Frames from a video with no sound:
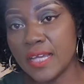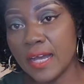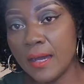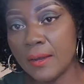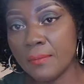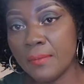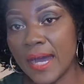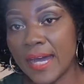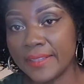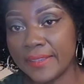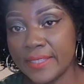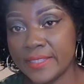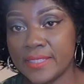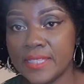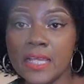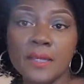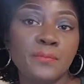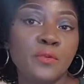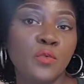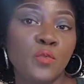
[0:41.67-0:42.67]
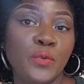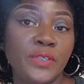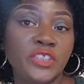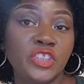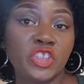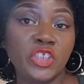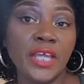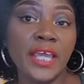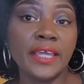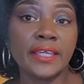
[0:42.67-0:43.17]
at the table with
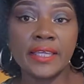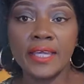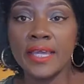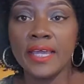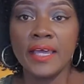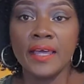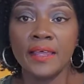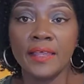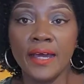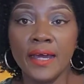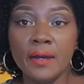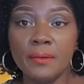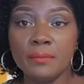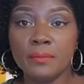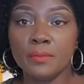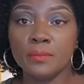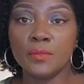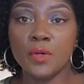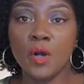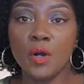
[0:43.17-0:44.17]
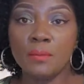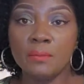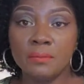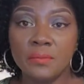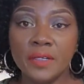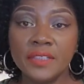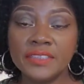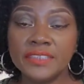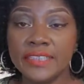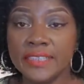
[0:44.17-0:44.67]
Jake on
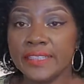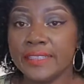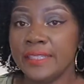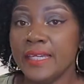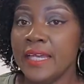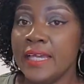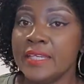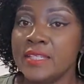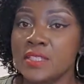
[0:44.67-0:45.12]
Monday.